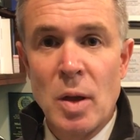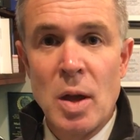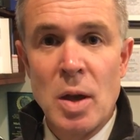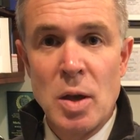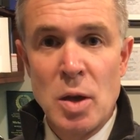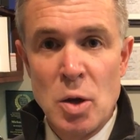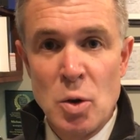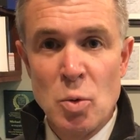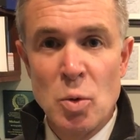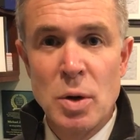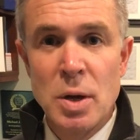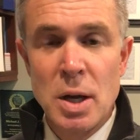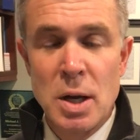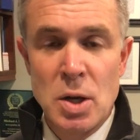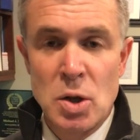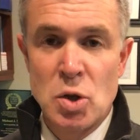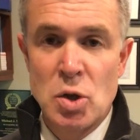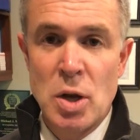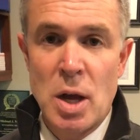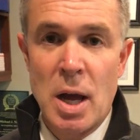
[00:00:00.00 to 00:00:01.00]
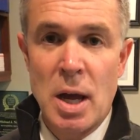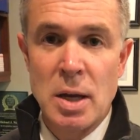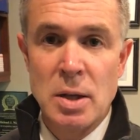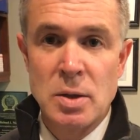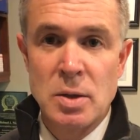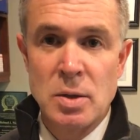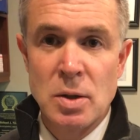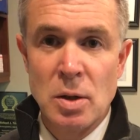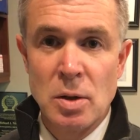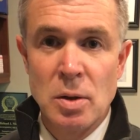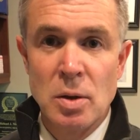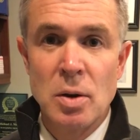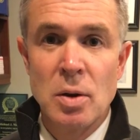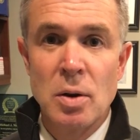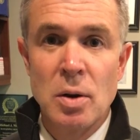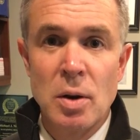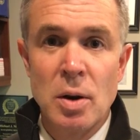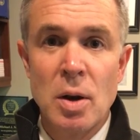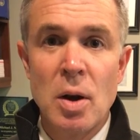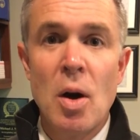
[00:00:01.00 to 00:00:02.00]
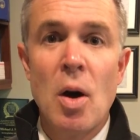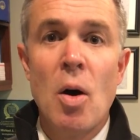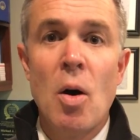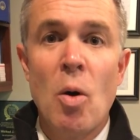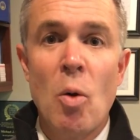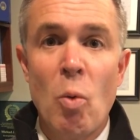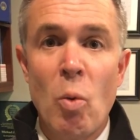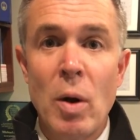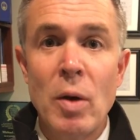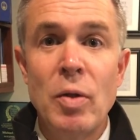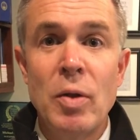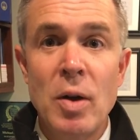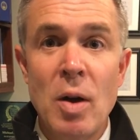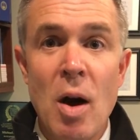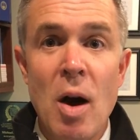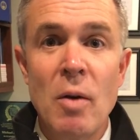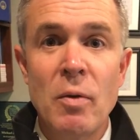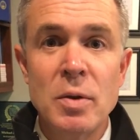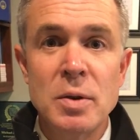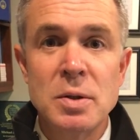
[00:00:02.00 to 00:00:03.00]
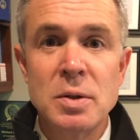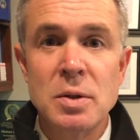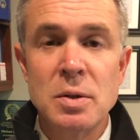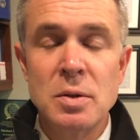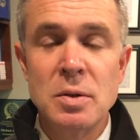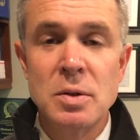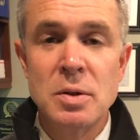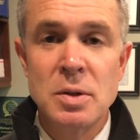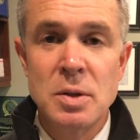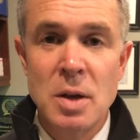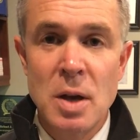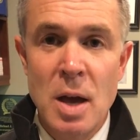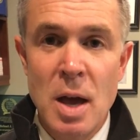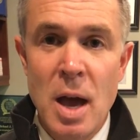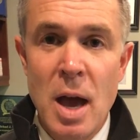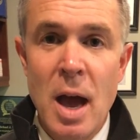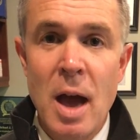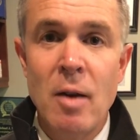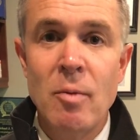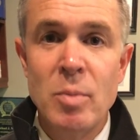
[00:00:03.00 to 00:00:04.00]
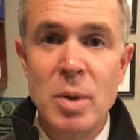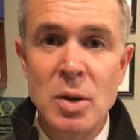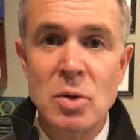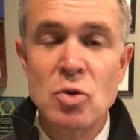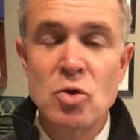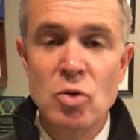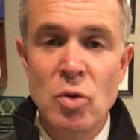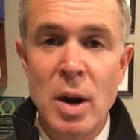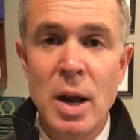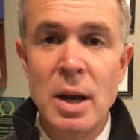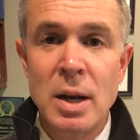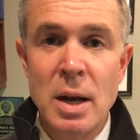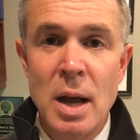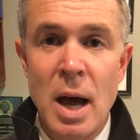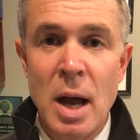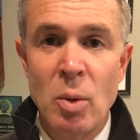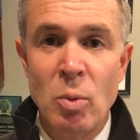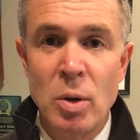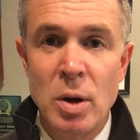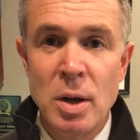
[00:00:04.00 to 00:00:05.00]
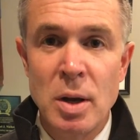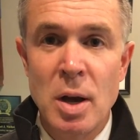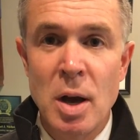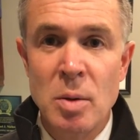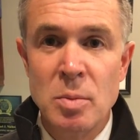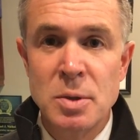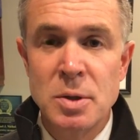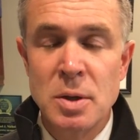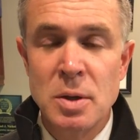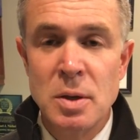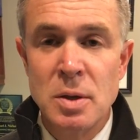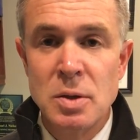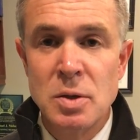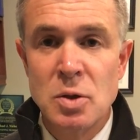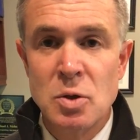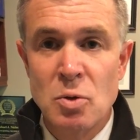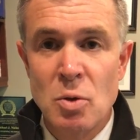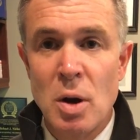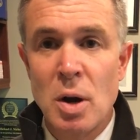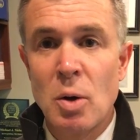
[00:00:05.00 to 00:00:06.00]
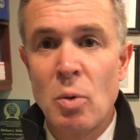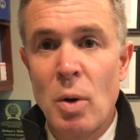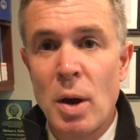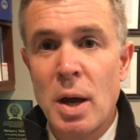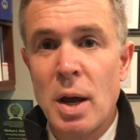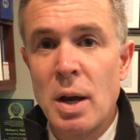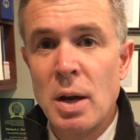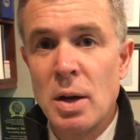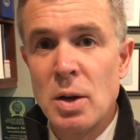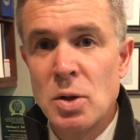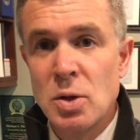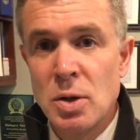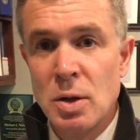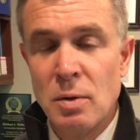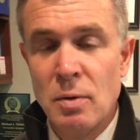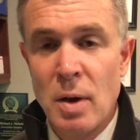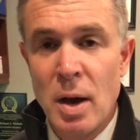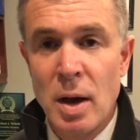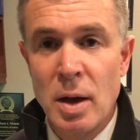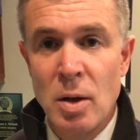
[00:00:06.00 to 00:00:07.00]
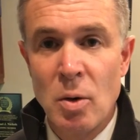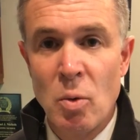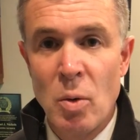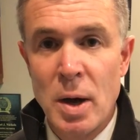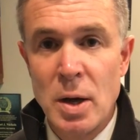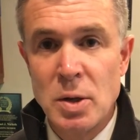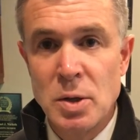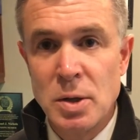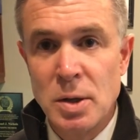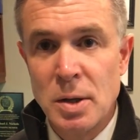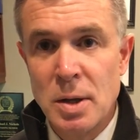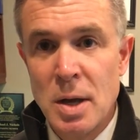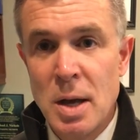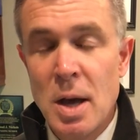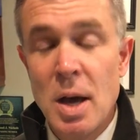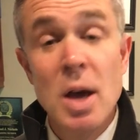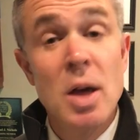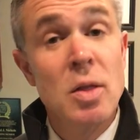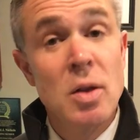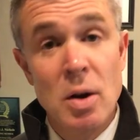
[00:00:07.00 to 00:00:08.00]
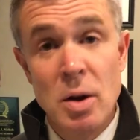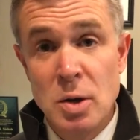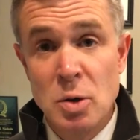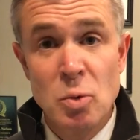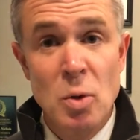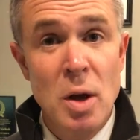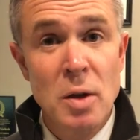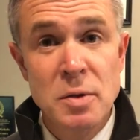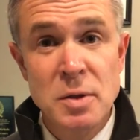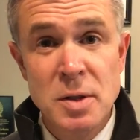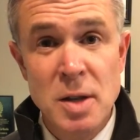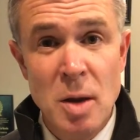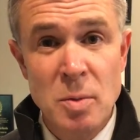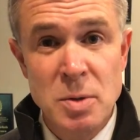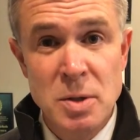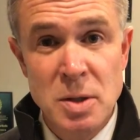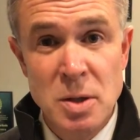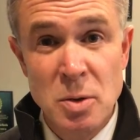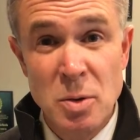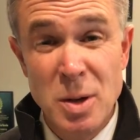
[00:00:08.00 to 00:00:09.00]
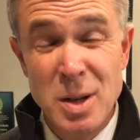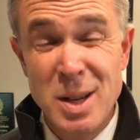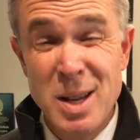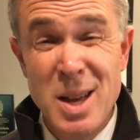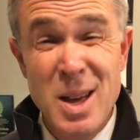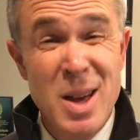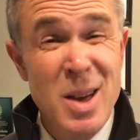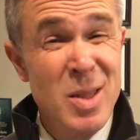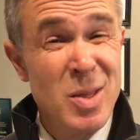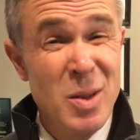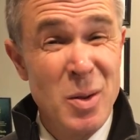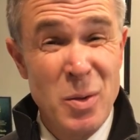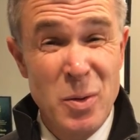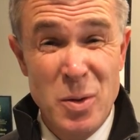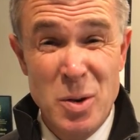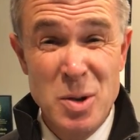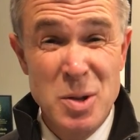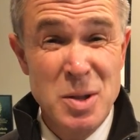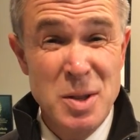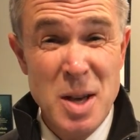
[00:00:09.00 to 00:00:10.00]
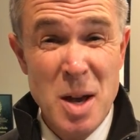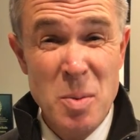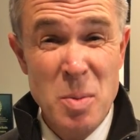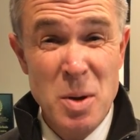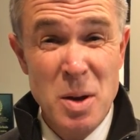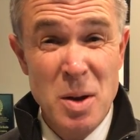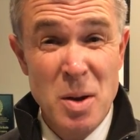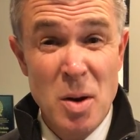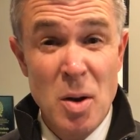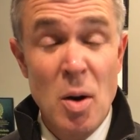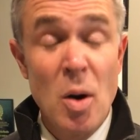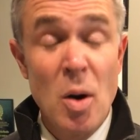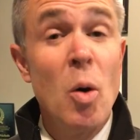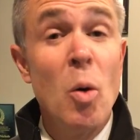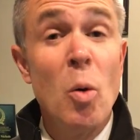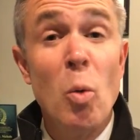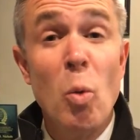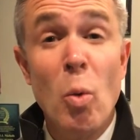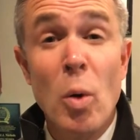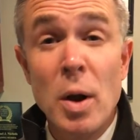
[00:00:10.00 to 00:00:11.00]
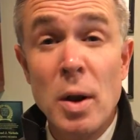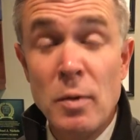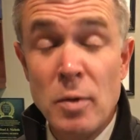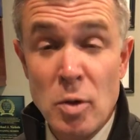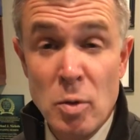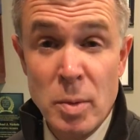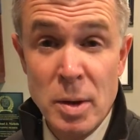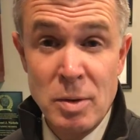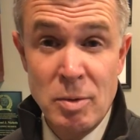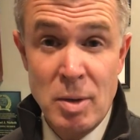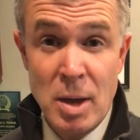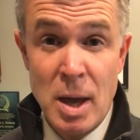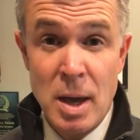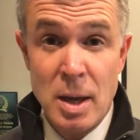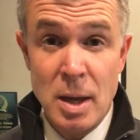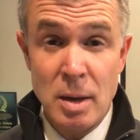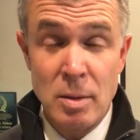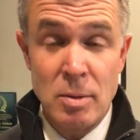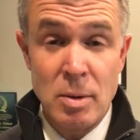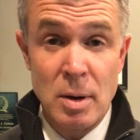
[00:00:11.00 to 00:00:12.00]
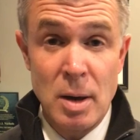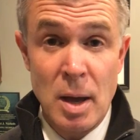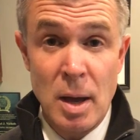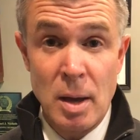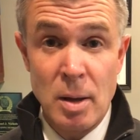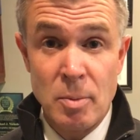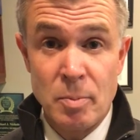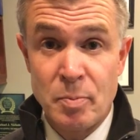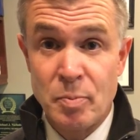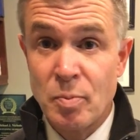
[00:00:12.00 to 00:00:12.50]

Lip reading: You will get a chance to learn what the officers have been trained on when it comes to this drug recognition evaluation. There are 12 steps to it. The first step, what have you been taking today?